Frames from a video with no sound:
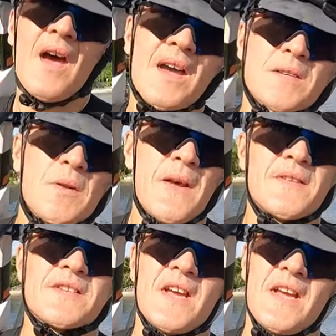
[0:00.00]
I guess what I have
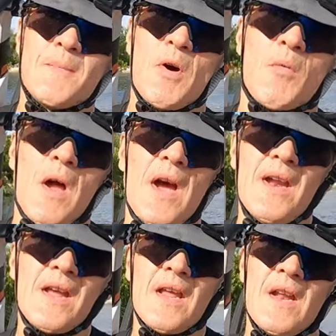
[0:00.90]
to say about
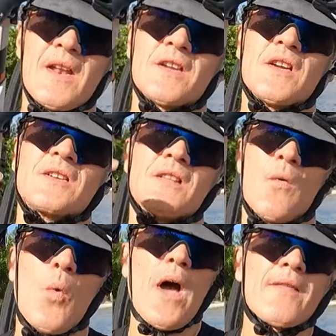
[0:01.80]
riding, in addition to the
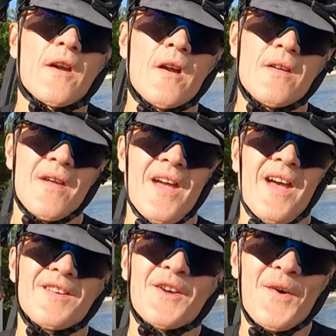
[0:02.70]
weather
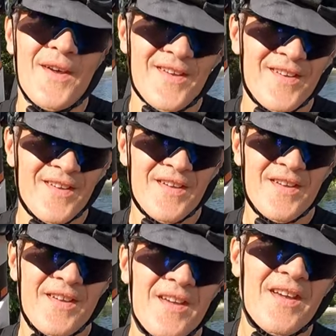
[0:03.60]
and going
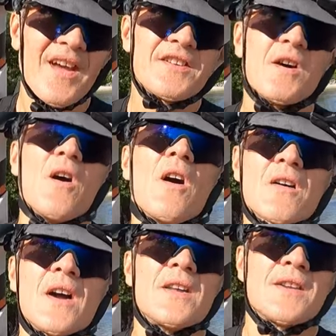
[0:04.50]
into
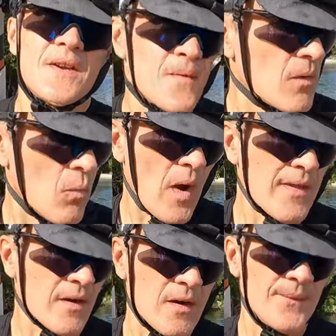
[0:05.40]
all kinds of different
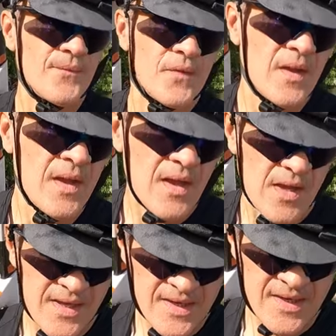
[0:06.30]
weather,
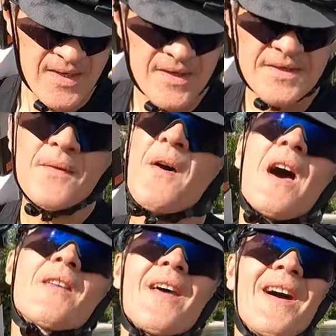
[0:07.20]
is the
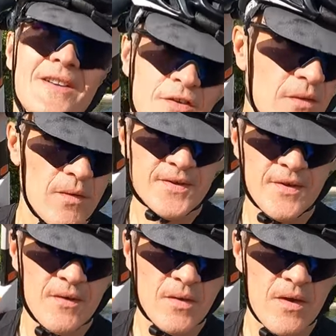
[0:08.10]
fact that you should
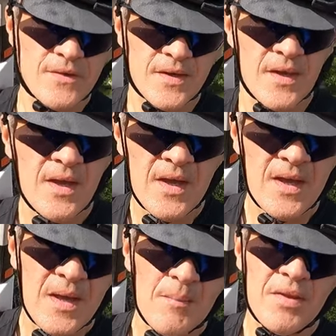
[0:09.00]
also go to
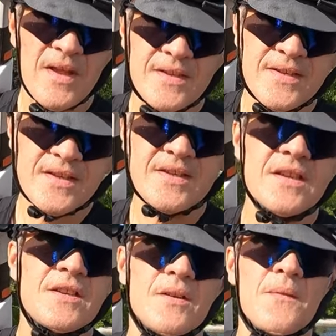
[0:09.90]
places
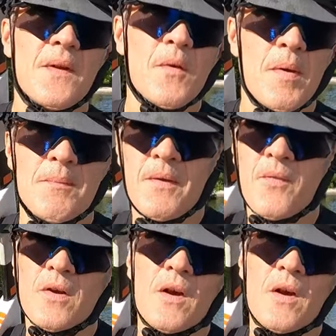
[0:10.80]
that you've never been before.